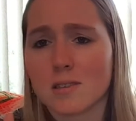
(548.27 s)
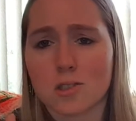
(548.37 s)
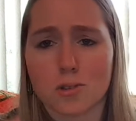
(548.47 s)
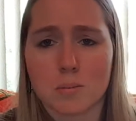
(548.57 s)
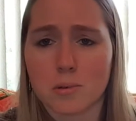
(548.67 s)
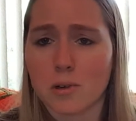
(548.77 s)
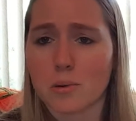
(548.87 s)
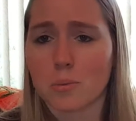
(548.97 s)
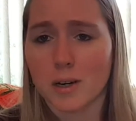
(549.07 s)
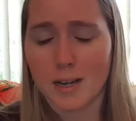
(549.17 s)
to scribble
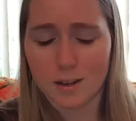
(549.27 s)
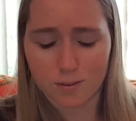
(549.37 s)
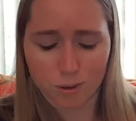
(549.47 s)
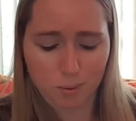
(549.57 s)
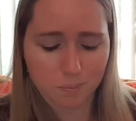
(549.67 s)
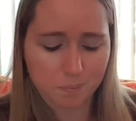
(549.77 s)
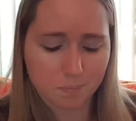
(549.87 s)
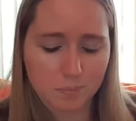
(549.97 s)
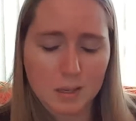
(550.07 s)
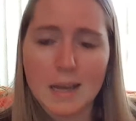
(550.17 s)
on, whatever.
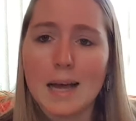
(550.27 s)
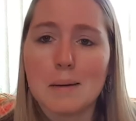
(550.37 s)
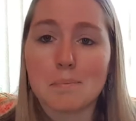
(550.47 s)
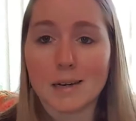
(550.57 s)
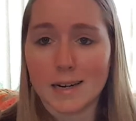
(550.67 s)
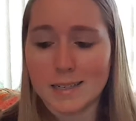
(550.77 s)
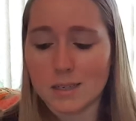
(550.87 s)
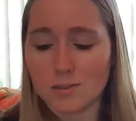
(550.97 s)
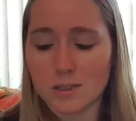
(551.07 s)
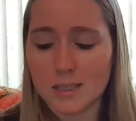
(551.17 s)
But I
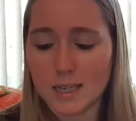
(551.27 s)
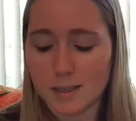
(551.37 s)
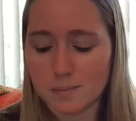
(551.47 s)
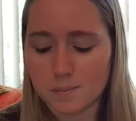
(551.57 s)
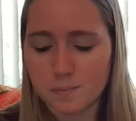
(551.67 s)
never did.